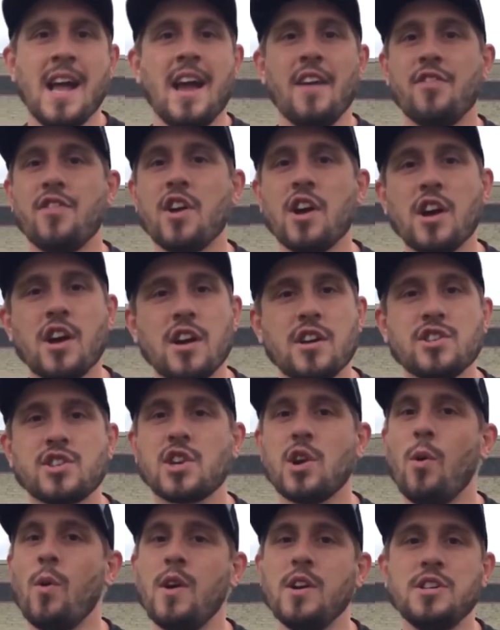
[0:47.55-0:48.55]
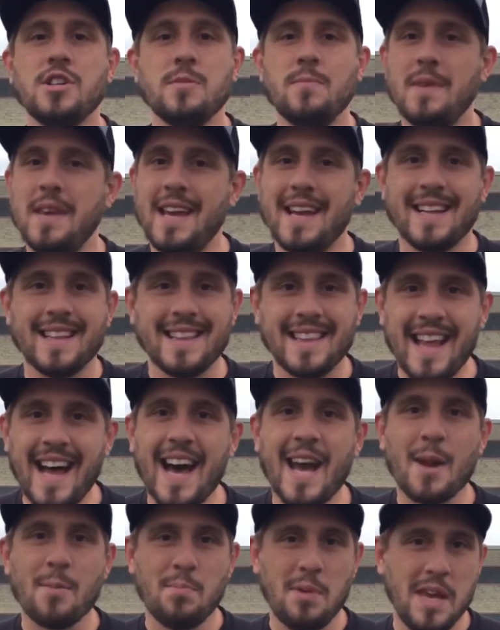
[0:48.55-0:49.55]
that there is going to be a
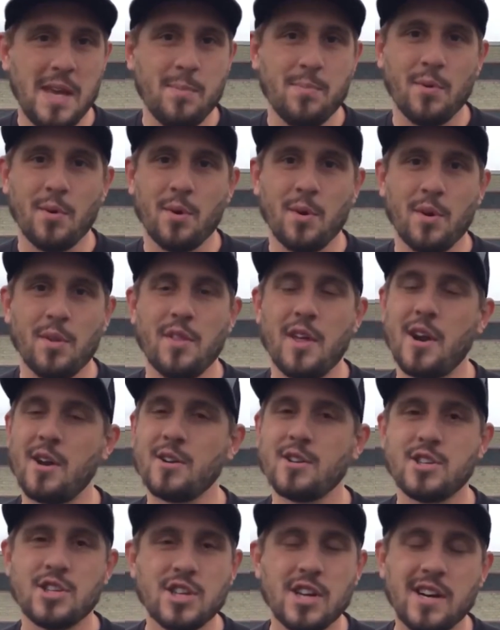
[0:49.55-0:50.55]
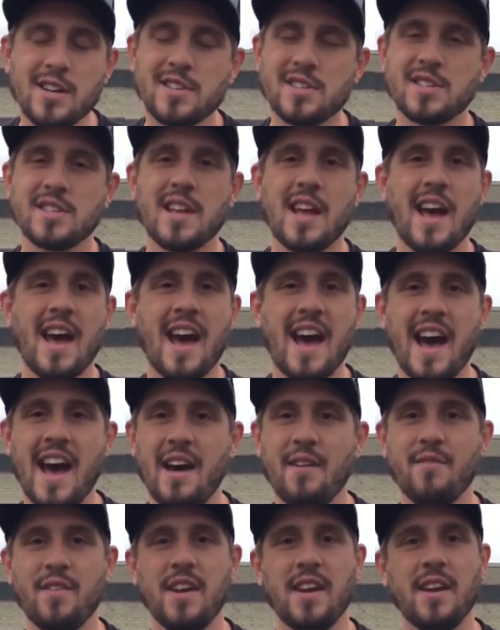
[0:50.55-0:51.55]
lot of people that are just
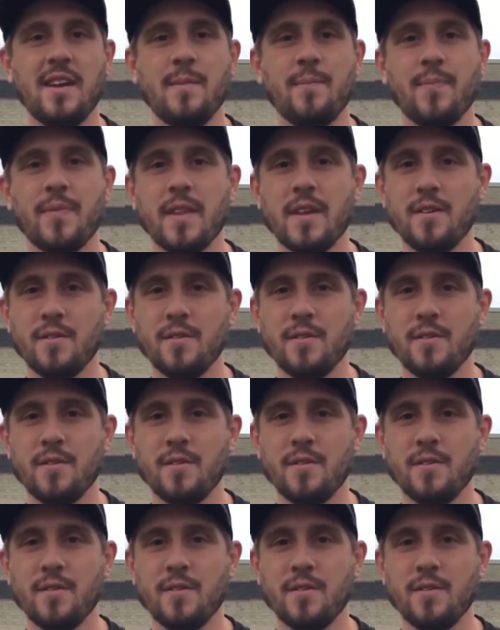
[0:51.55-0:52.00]
having